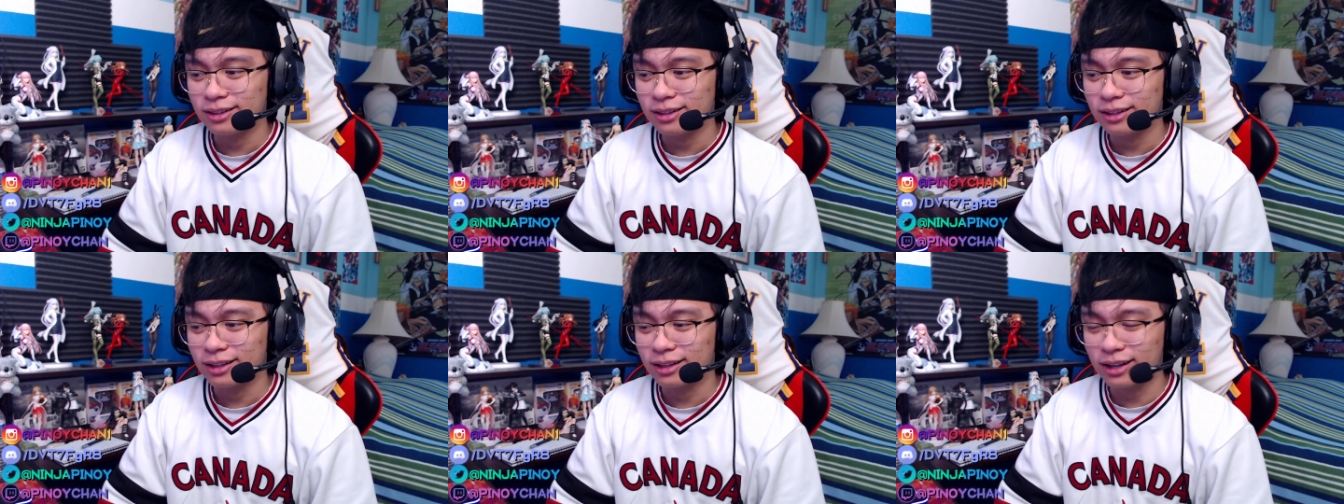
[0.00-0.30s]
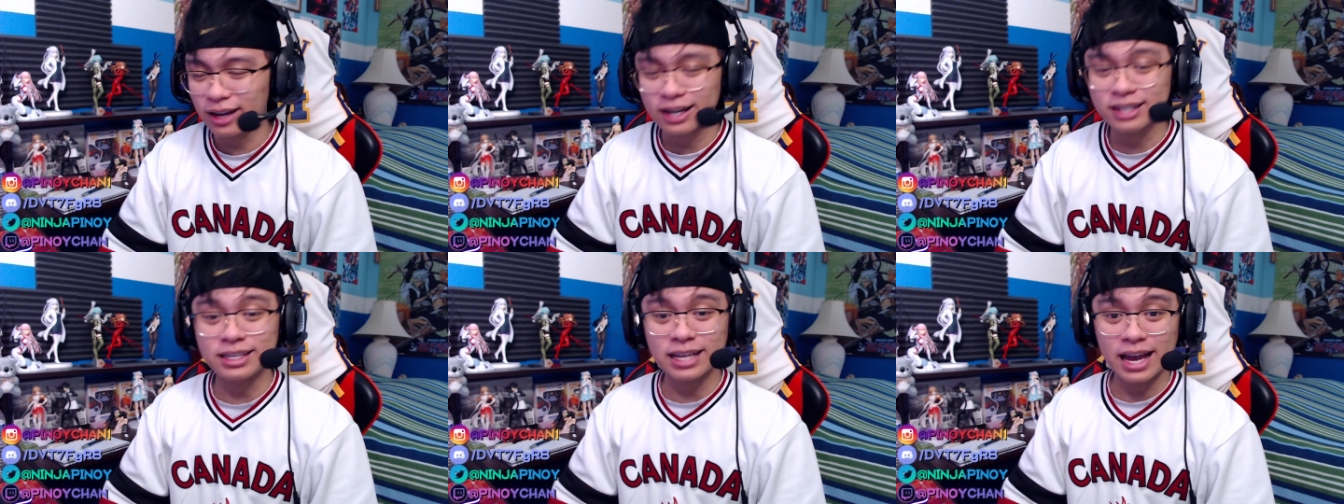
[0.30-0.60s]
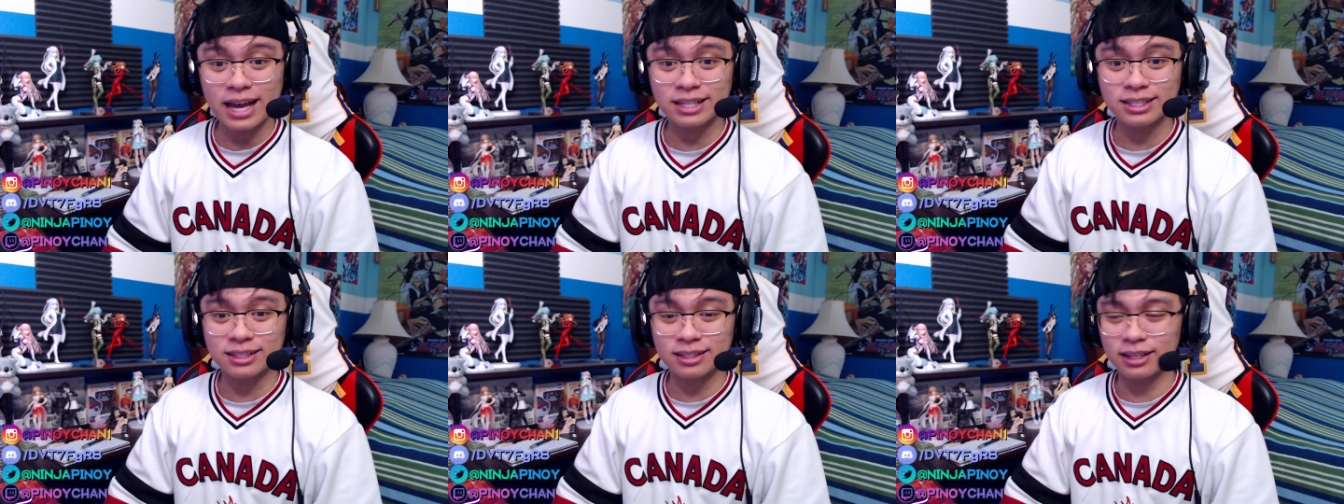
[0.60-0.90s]
Got his
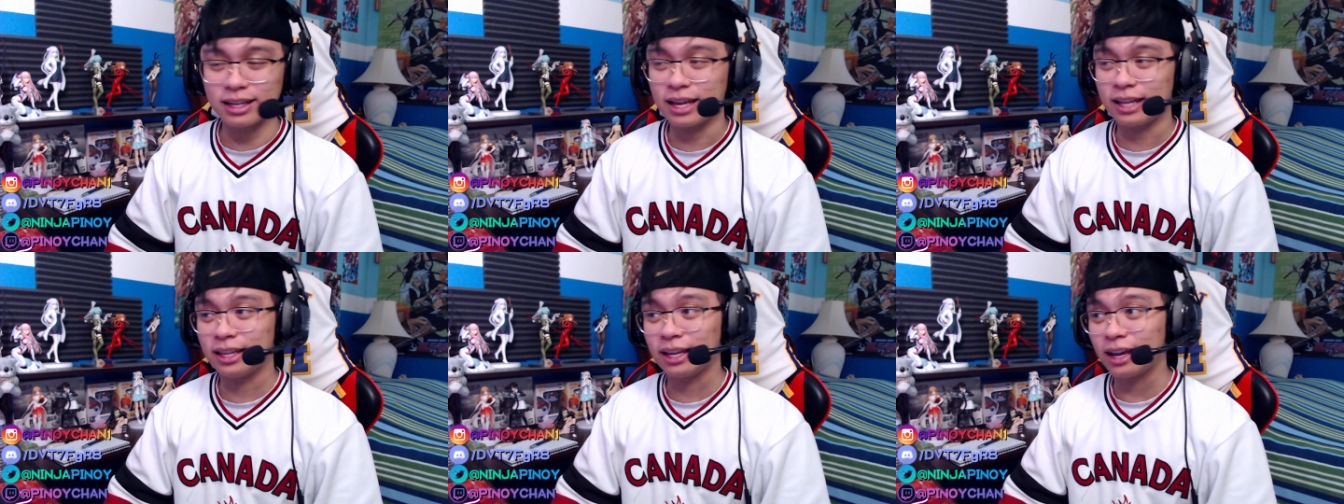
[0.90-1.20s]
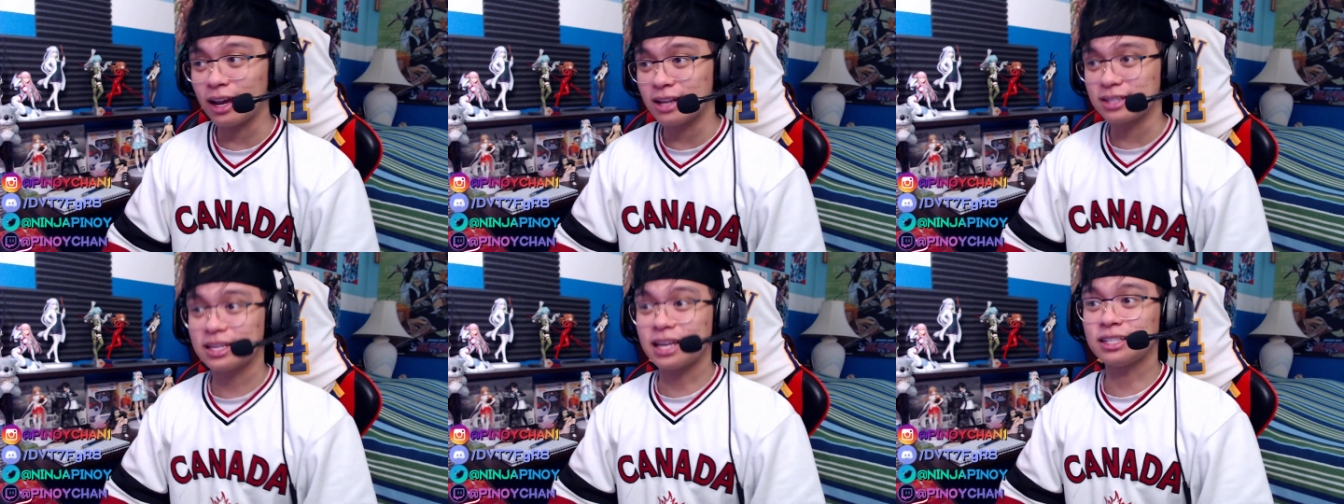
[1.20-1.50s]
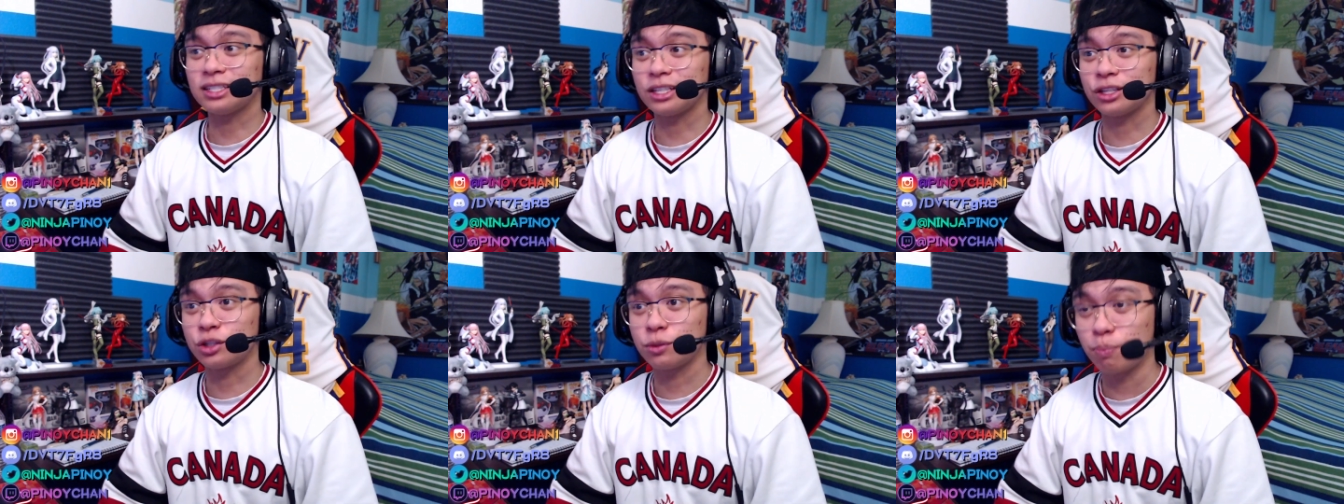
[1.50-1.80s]
ass that that guy's ass
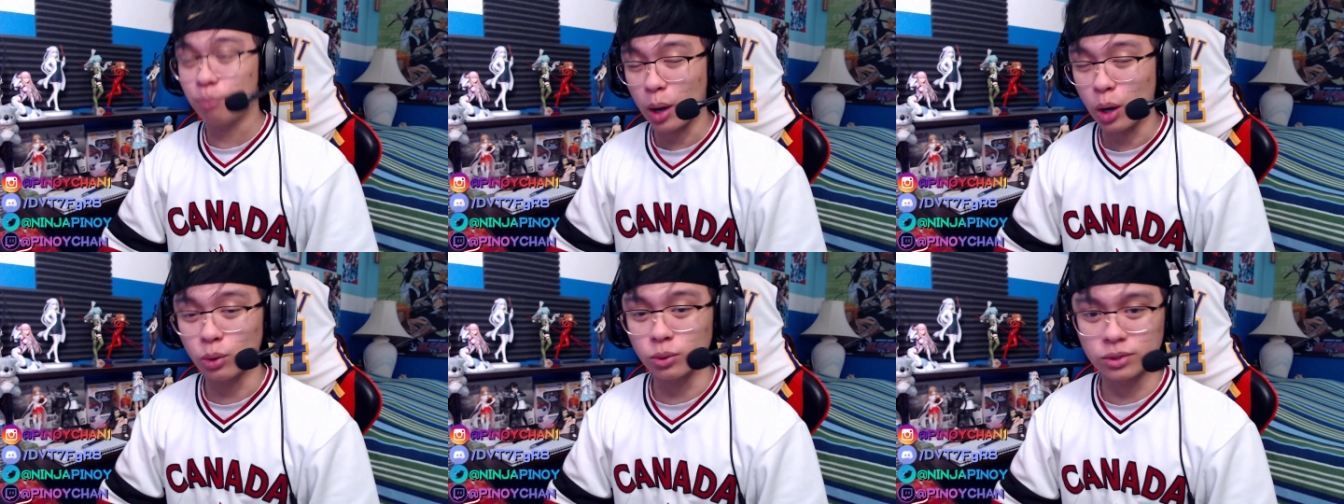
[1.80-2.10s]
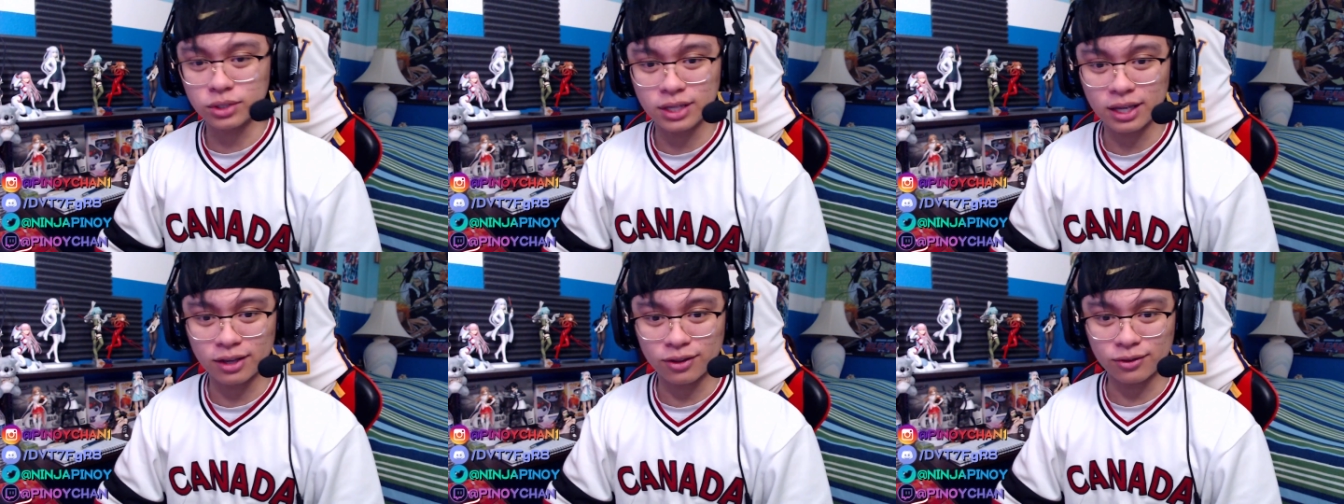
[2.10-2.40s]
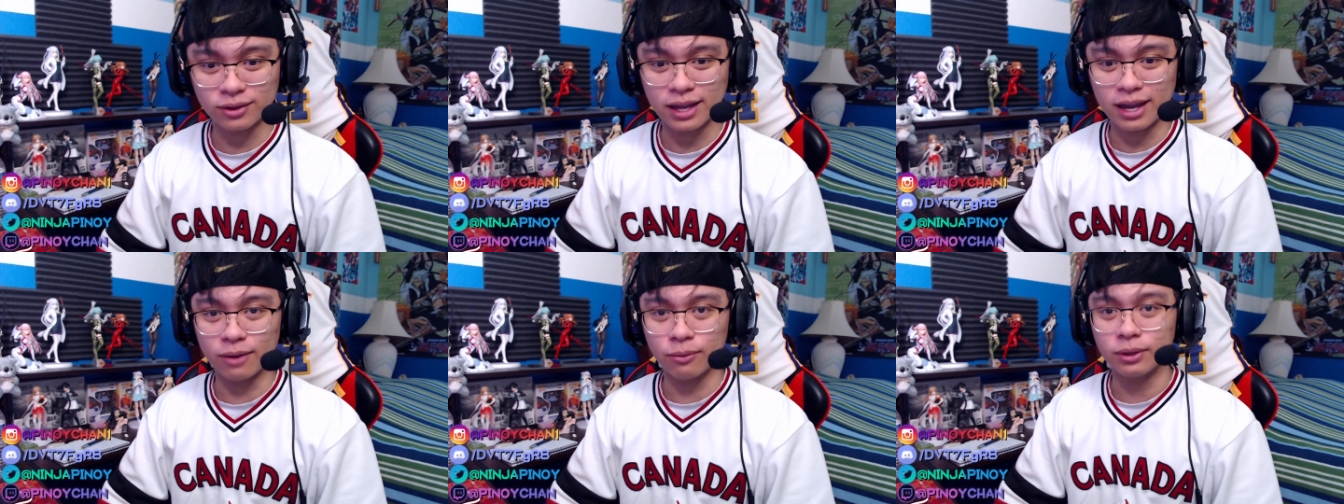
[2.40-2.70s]
exposed the other
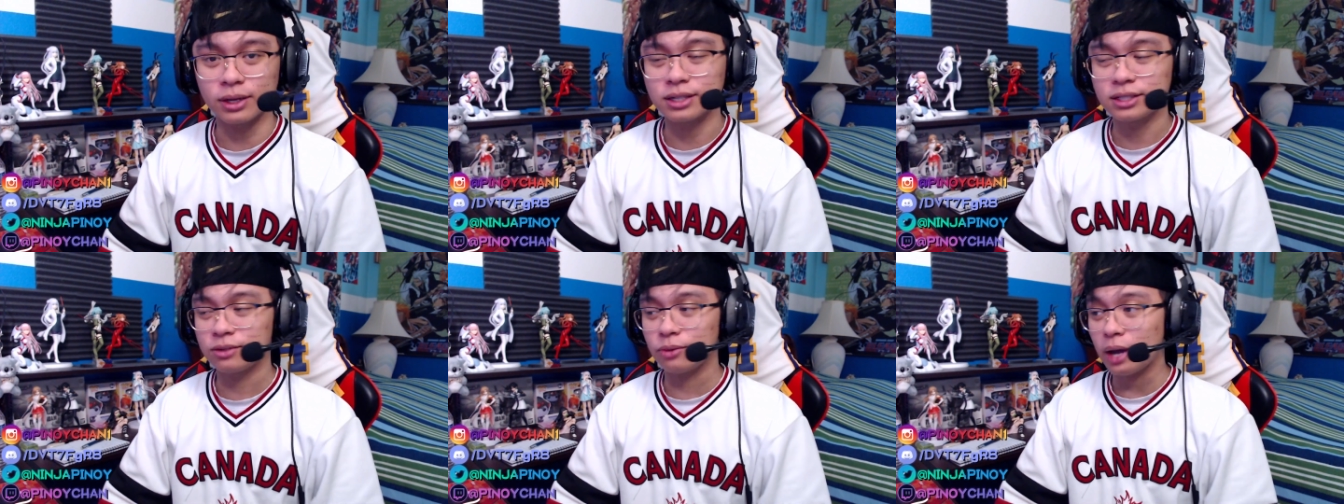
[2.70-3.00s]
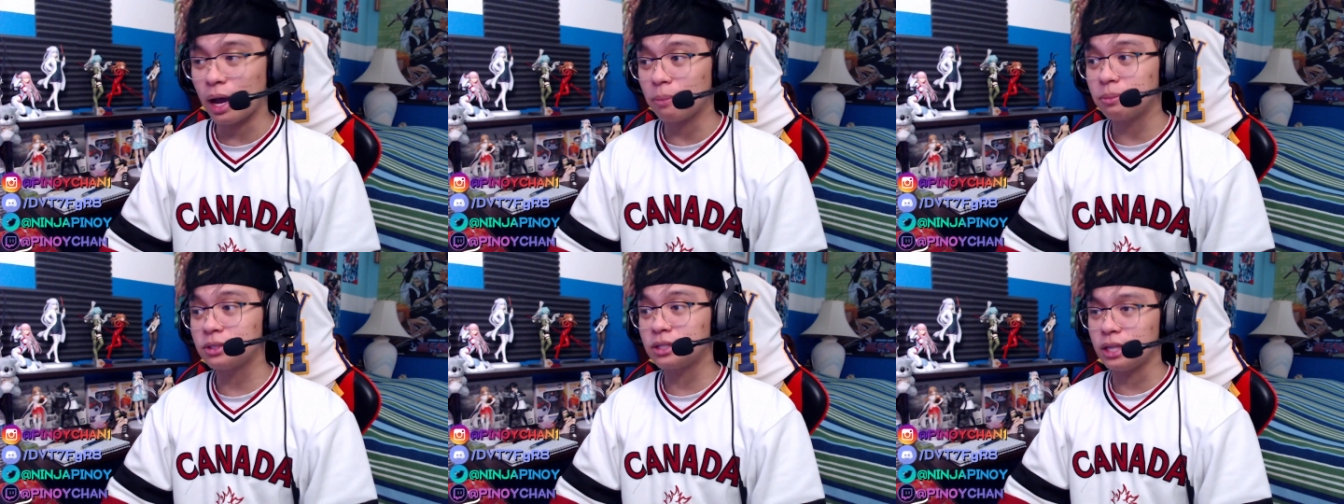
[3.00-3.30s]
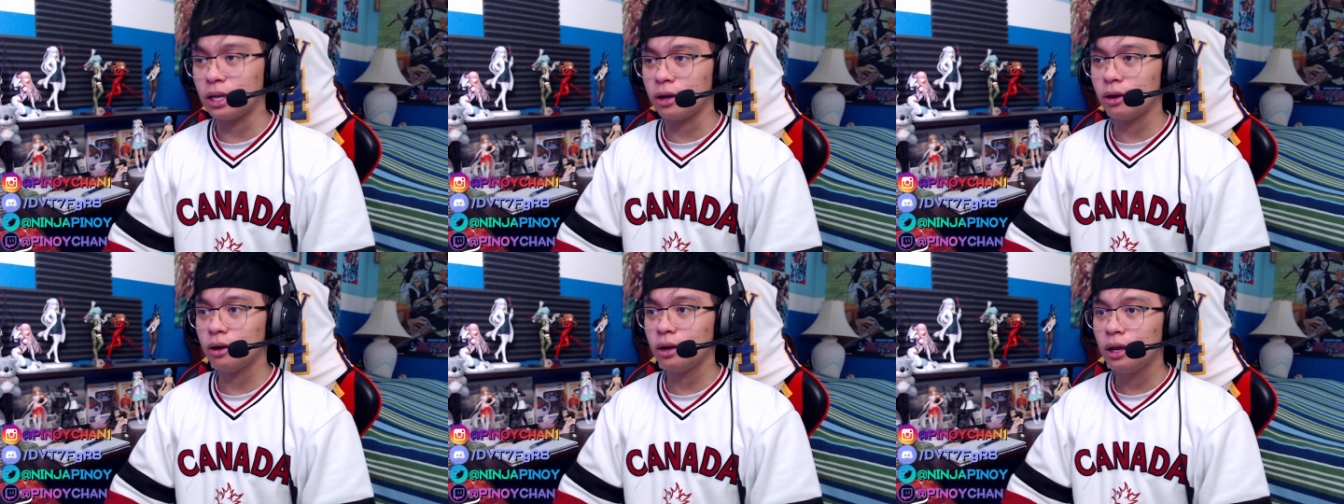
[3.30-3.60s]
night. We're gonna see what happens
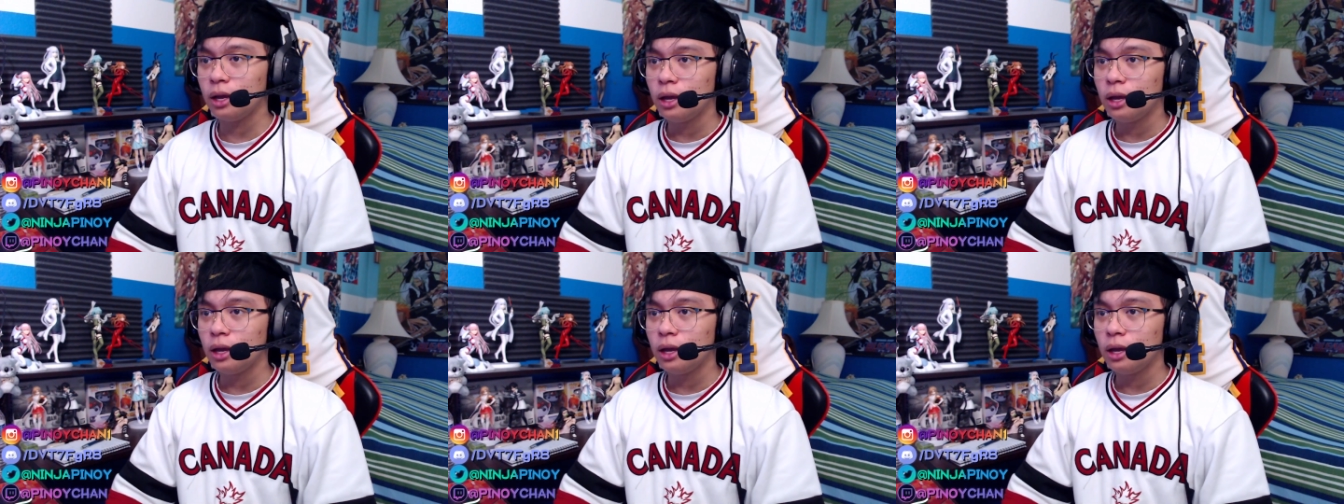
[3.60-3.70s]
there.